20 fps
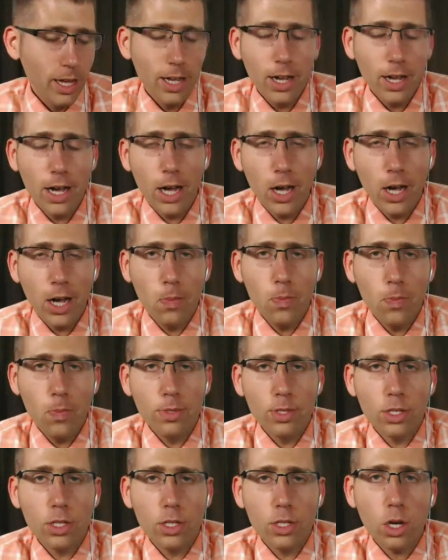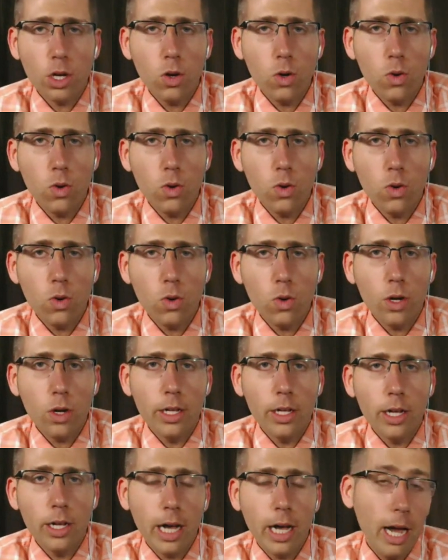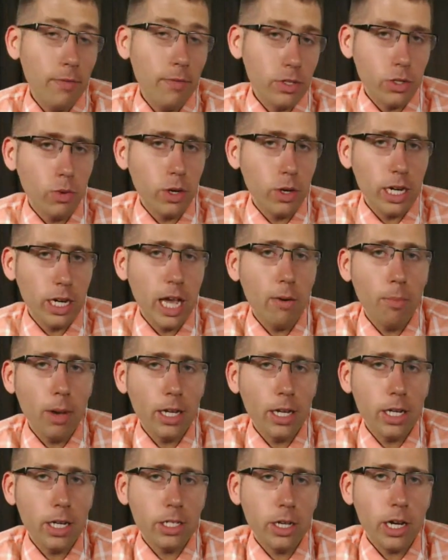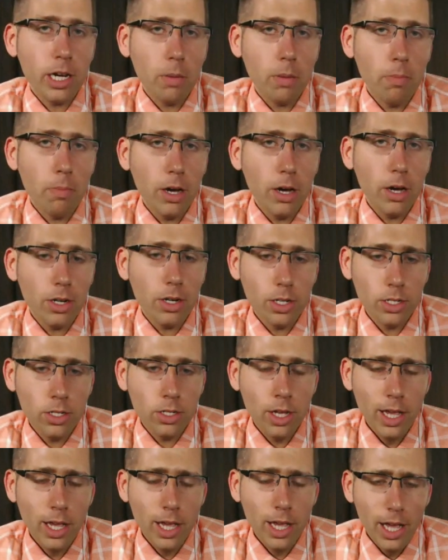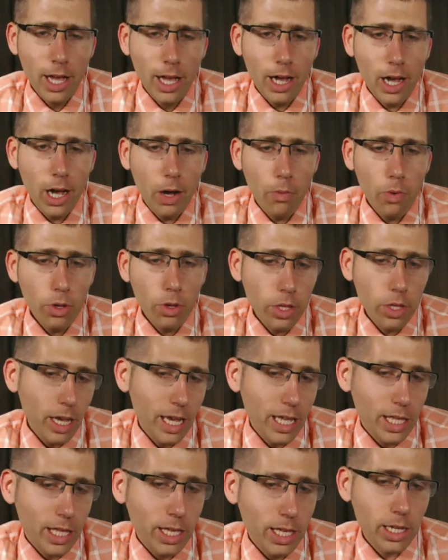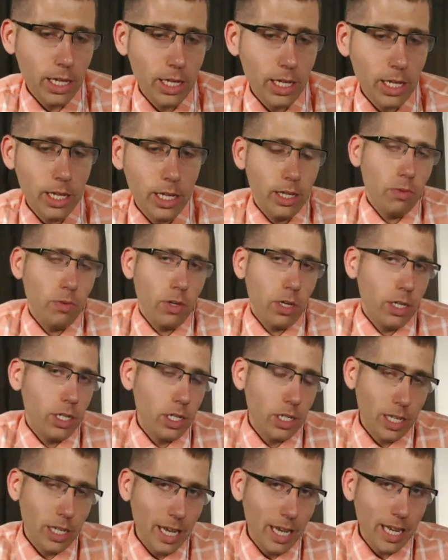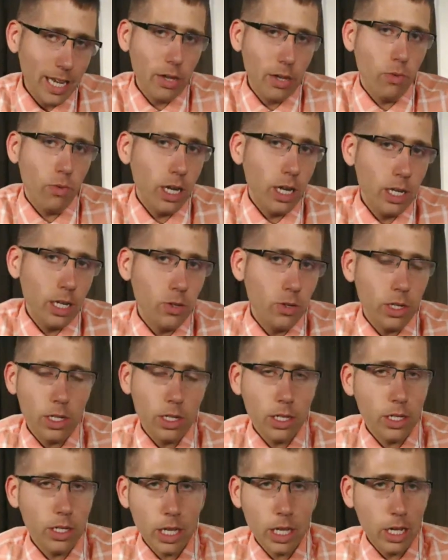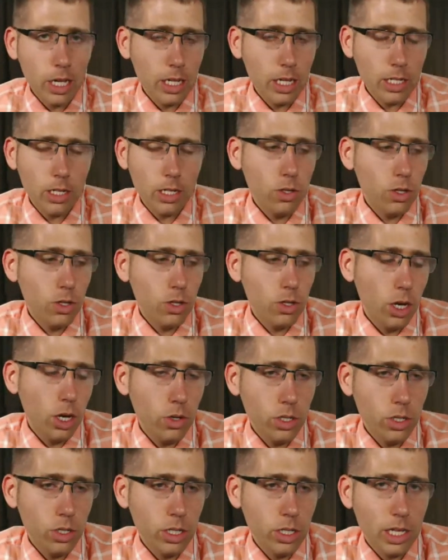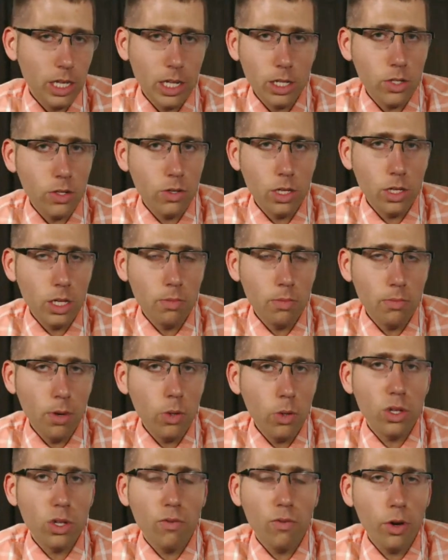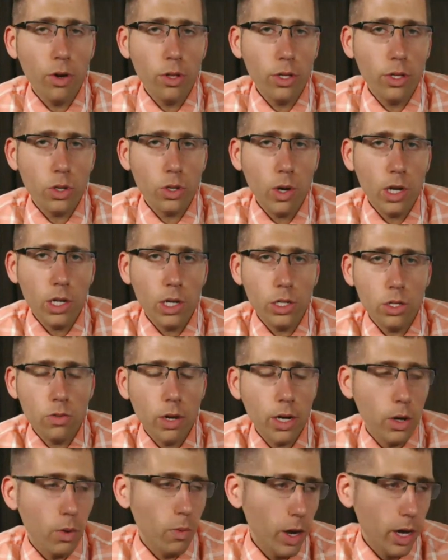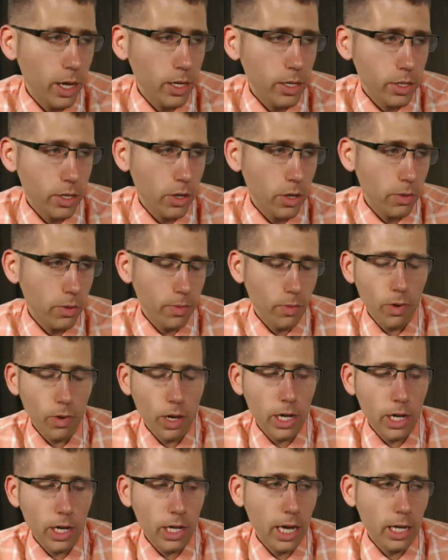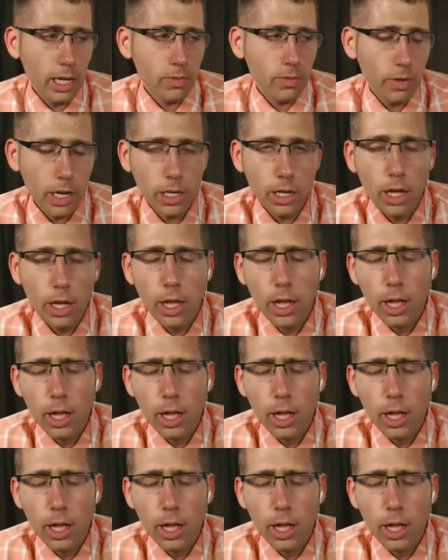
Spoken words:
So I obviously wanted to have him on to talk about it, and really, I think we're going to just kind of get right into it, and this is how I like to do the show, is just get into the most fearless question right away, so why not, right?